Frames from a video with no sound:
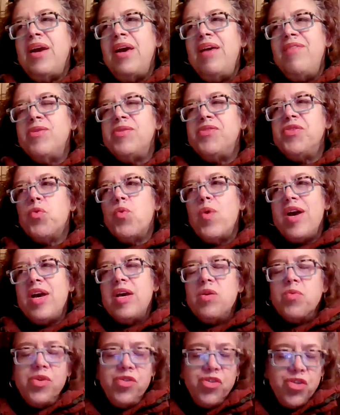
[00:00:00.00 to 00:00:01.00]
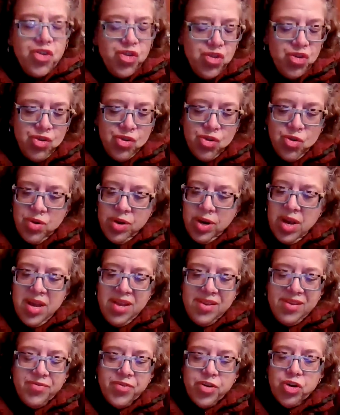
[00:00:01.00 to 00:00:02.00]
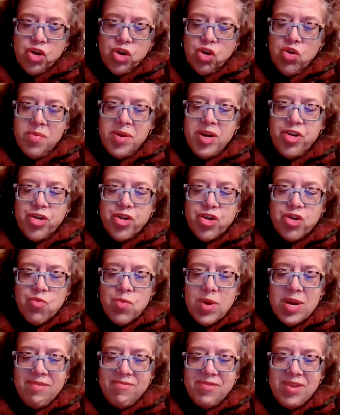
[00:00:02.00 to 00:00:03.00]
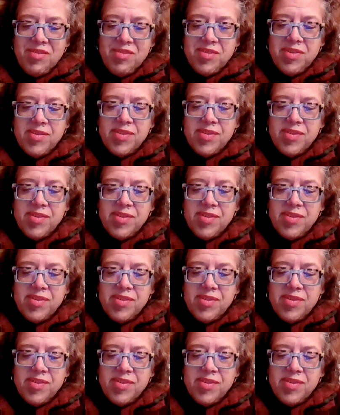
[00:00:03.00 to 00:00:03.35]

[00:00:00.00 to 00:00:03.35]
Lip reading: And there's a way in which certain kinds of discrimination reinvents